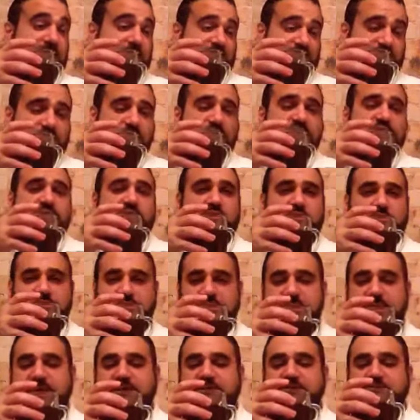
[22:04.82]
the Jewish law,
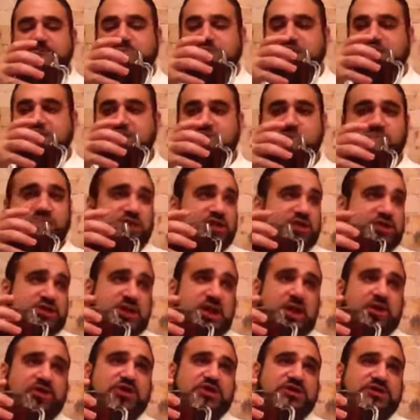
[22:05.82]
yes. But she's
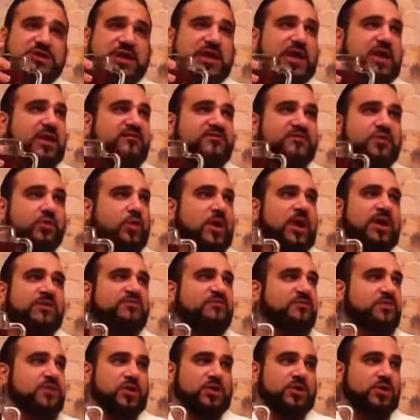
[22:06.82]
not. If the
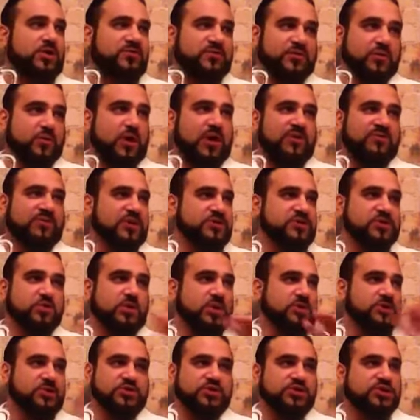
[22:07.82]
wife doesn't
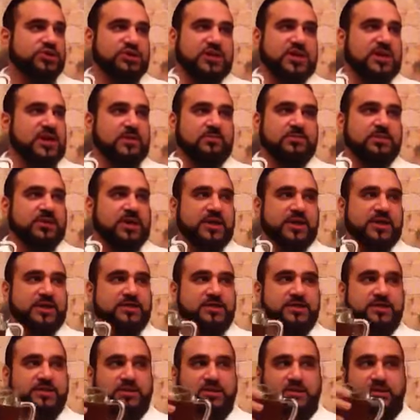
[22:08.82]
want to, she's not obligated.
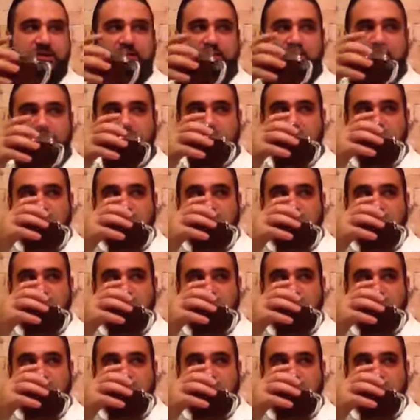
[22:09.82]
How do you so?